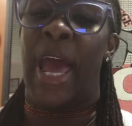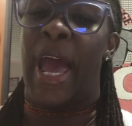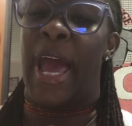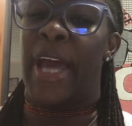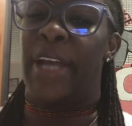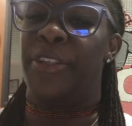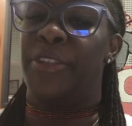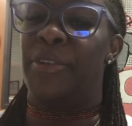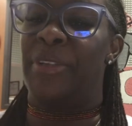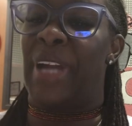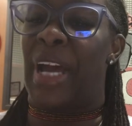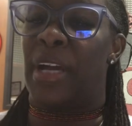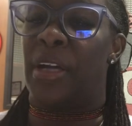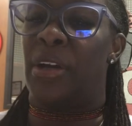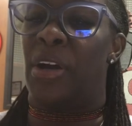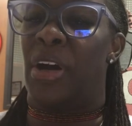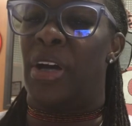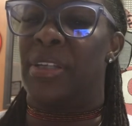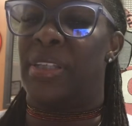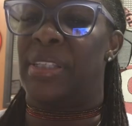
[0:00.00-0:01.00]
and do not
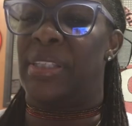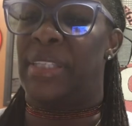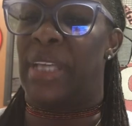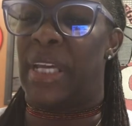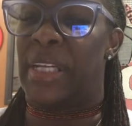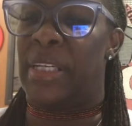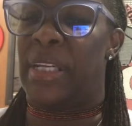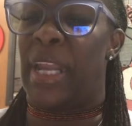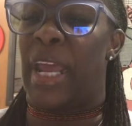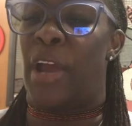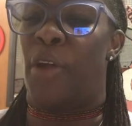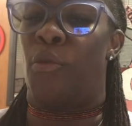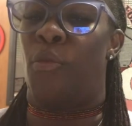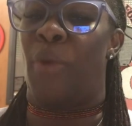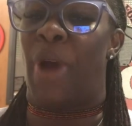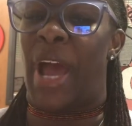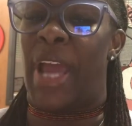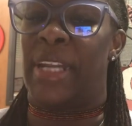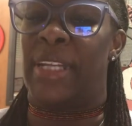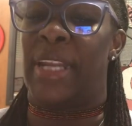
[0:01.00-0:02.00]
cause sudden and
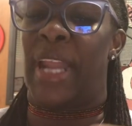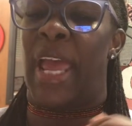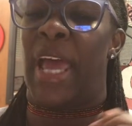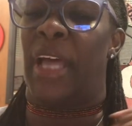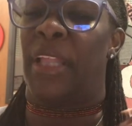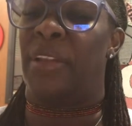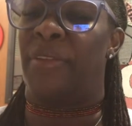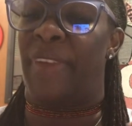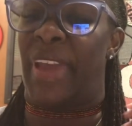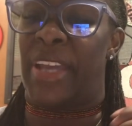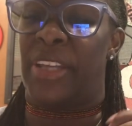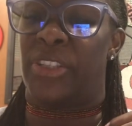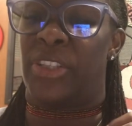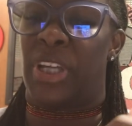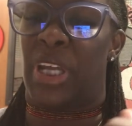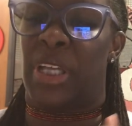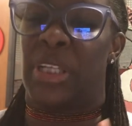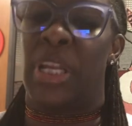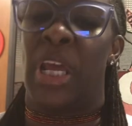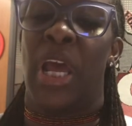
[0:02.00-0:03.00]
widened
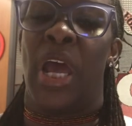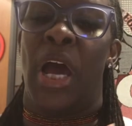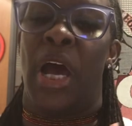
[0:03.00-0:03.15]
elevation